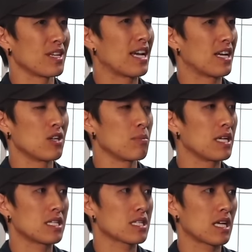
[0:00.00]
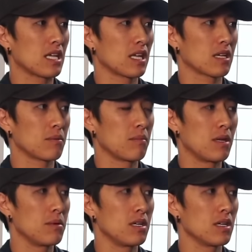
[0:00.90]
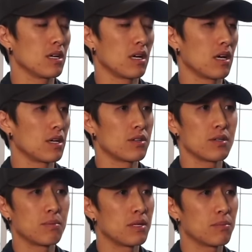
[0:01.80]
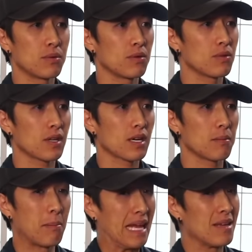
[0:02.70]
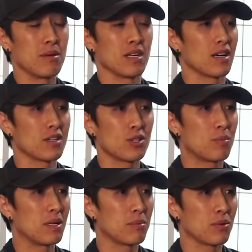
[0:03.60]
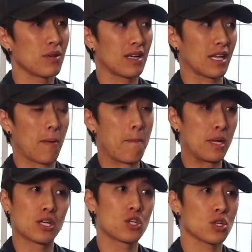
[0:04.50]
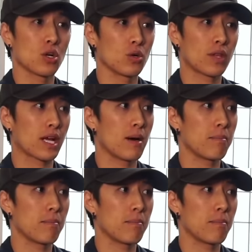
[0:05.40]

Yeah, you might just get like maybe a hundred people that come, maybe a hundred people at like a big show that come